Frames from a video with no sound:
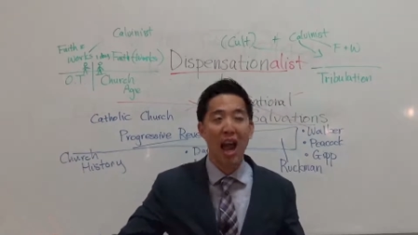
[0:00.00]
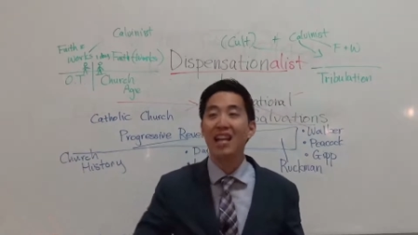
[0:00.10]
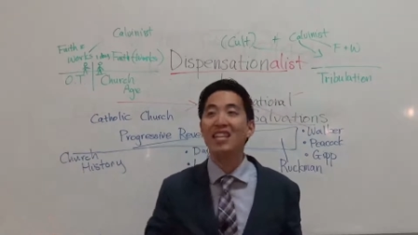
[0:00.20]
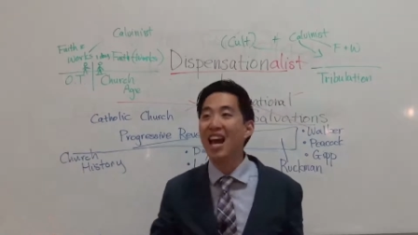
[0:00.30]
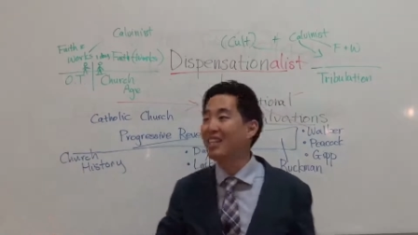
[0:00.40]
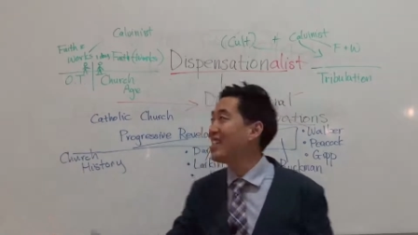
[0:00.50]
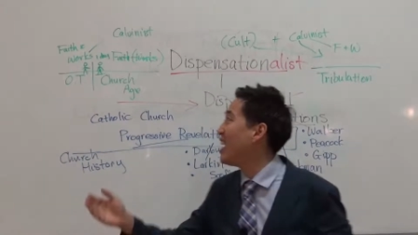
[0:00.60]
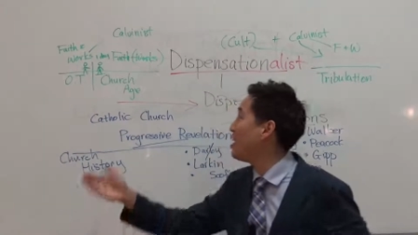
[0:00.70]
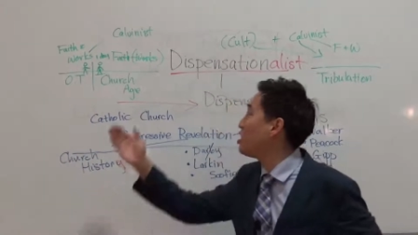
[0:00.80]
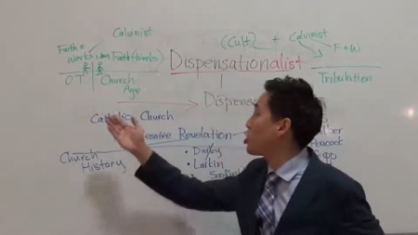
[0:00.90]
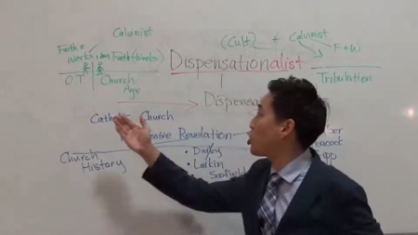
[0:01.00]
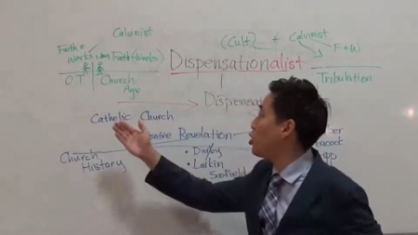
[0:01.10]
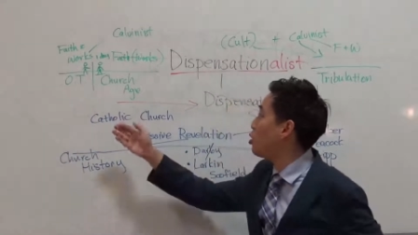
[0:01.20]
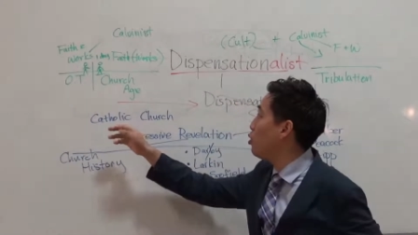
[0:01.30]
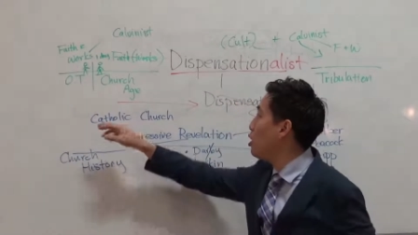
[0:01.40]
And yes, it is
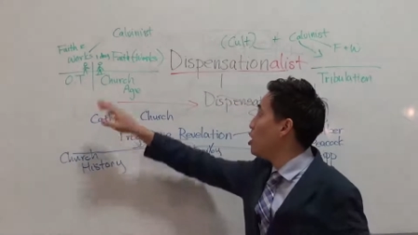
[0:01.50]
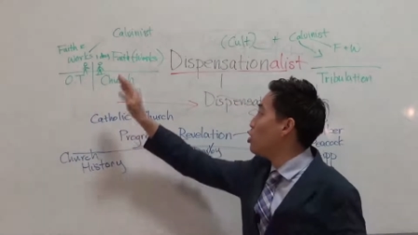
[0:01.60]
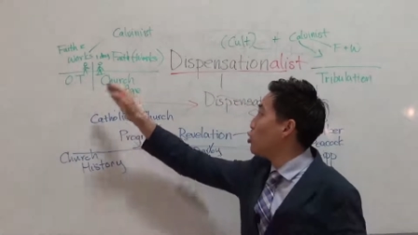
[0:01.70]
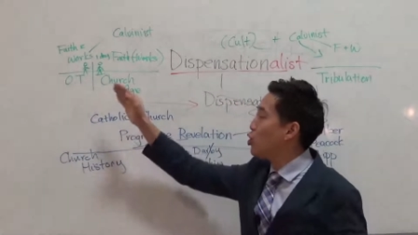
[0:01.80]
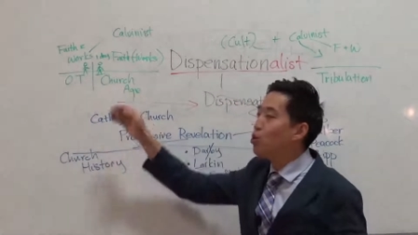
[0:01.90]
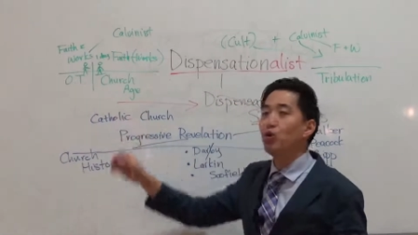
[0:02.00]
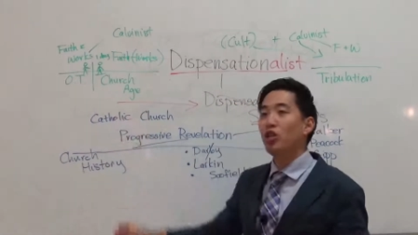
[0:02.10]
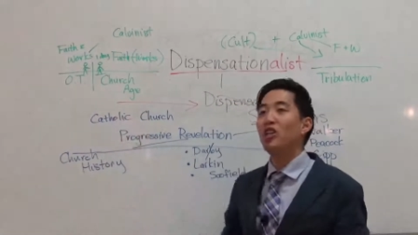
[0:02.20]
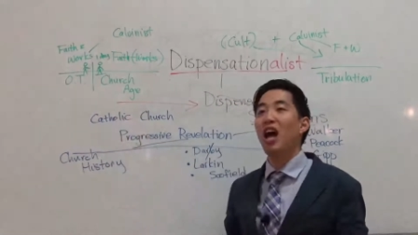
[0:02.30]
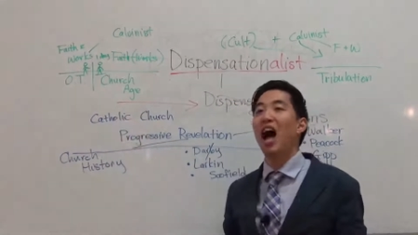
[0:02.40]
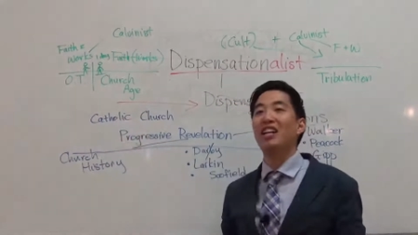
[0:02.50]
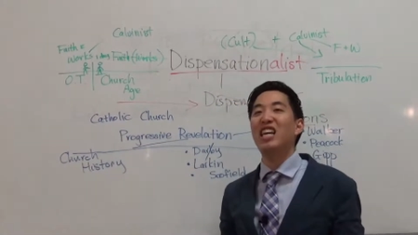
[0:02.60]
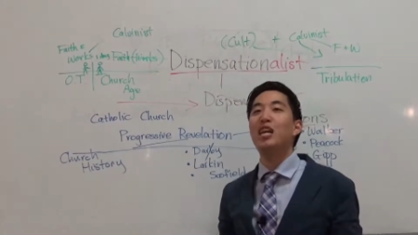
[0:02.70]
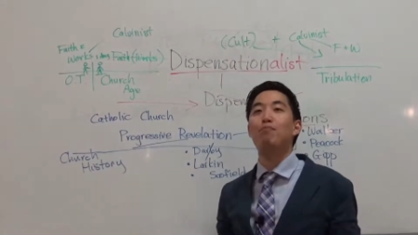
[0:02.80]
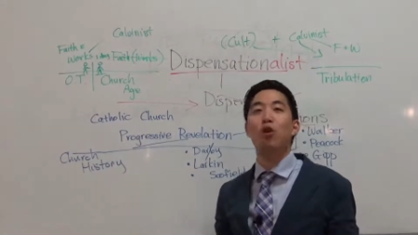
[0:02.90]
true, Jews could not
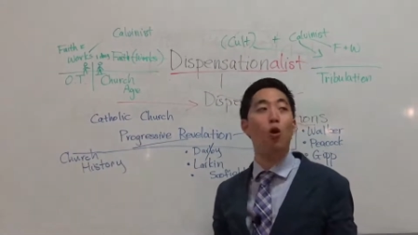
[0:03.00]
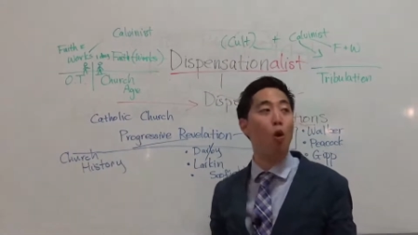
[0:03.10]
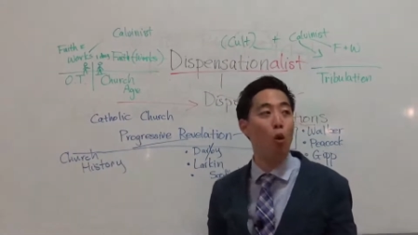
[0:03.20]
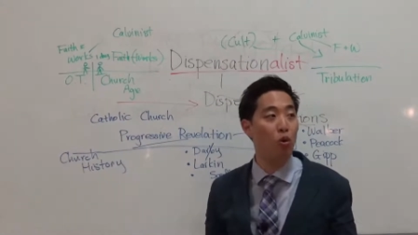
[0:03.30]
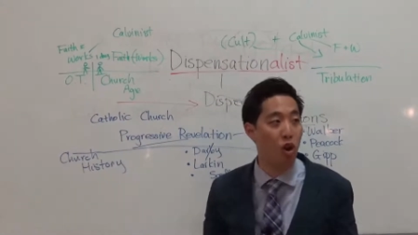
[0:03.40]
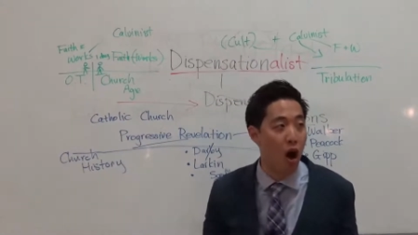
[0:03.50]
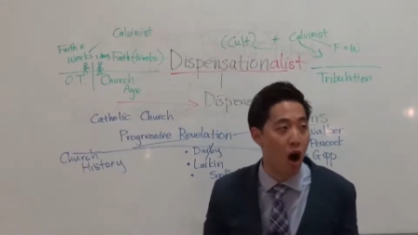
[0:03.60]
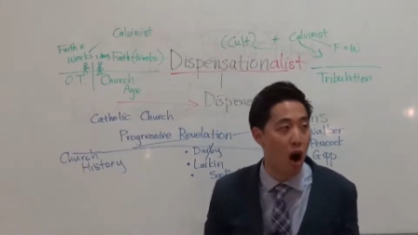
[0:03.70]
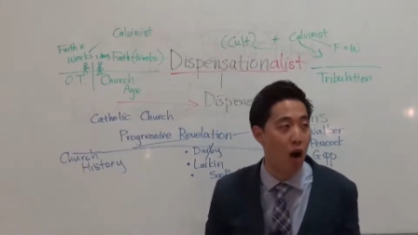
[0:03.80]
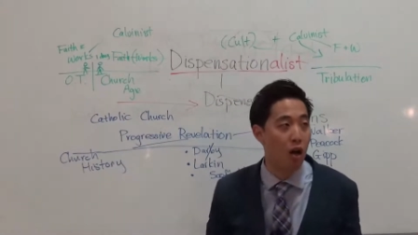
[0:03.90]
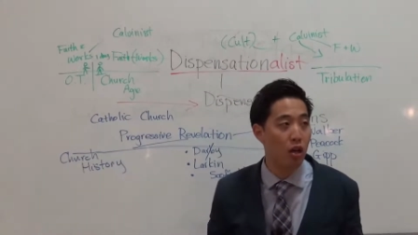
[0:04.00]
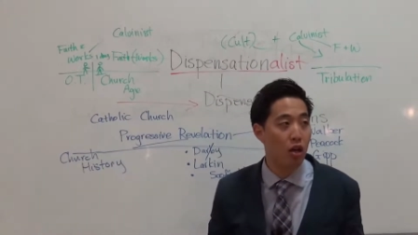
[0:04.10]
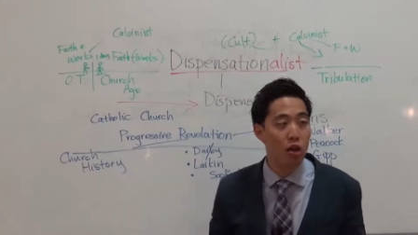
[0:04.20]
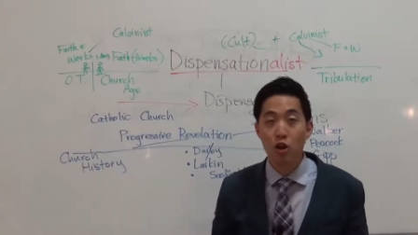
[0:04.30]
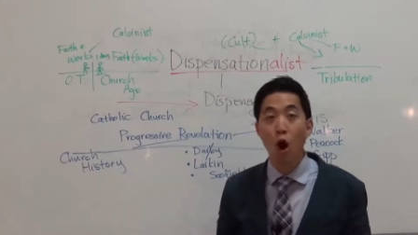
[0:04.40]
keep the whole law.
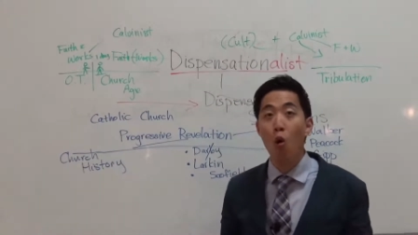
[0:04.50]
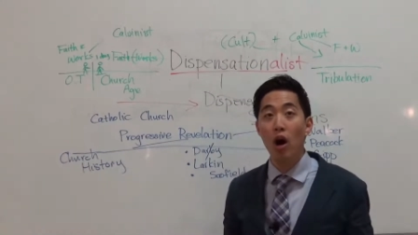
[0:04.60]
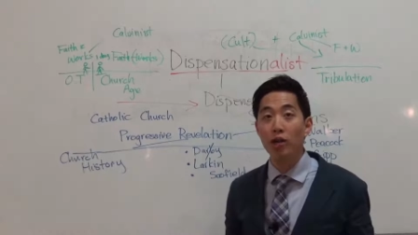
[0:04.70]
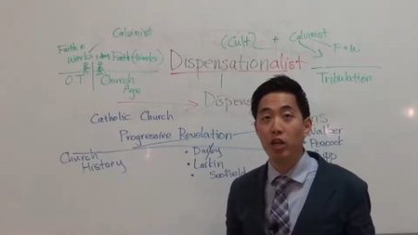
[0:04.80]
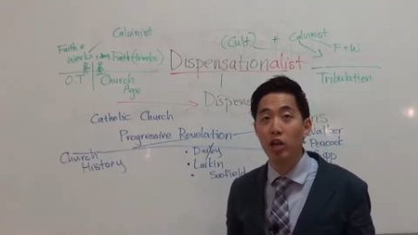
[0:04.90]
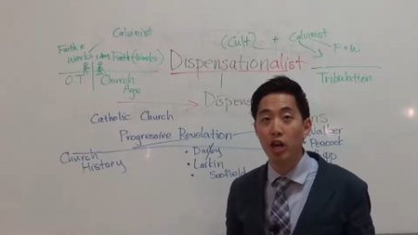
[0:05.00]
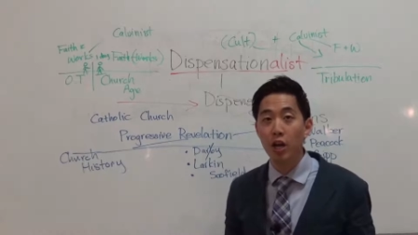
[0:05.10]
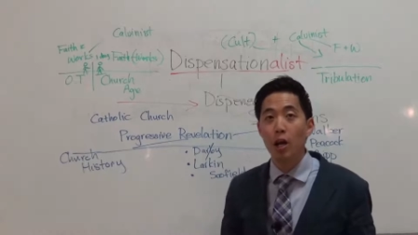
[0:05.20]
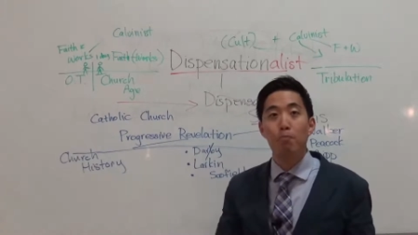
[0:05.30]
No one could.